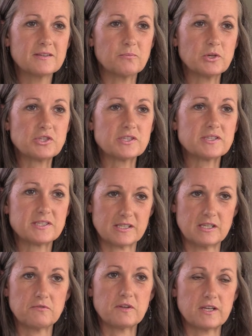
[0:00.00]
which is
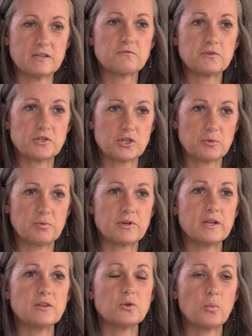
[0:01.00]
significant for
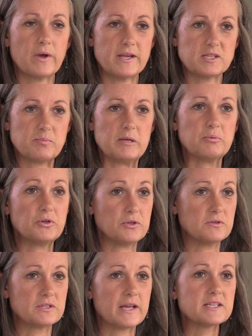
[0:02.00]
interpreting the ways people
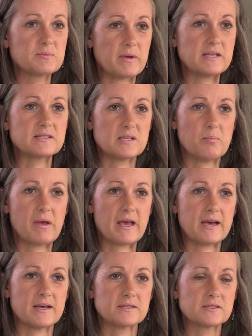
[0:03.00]
used that space in the
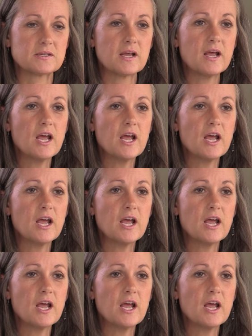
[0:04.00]
past.